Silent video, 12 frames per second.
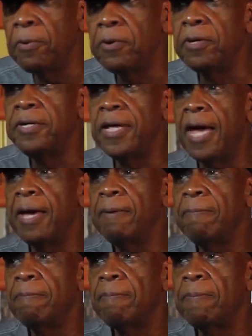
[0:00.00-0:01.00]
a period of
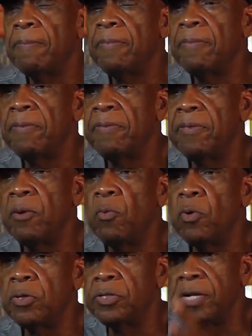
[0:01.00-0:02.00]
time, they
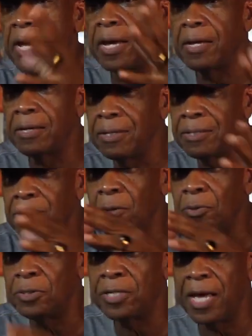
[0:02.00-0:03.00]
wore us down. It's
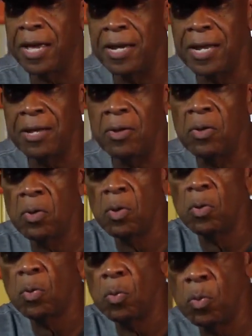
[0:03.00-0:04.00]
old saying, they
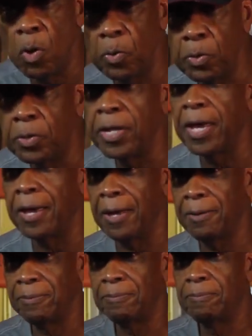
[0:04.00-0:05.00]
wore you down.